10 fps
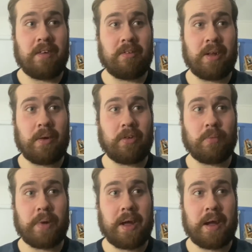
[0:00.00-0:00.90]
So they were just
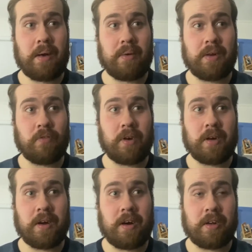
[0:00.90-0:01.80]
playing out in the front
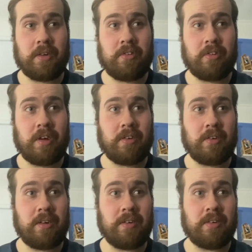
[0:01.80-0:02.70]
garden,
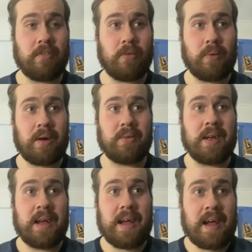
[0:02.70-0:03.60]
chasing each other around,
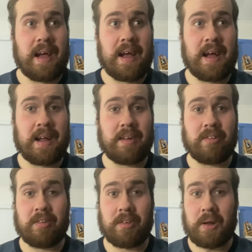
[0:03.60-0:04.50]
and it's
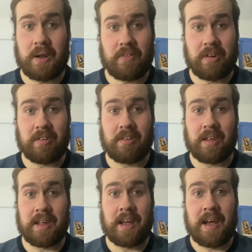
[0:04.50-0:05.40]
just so lovely to see.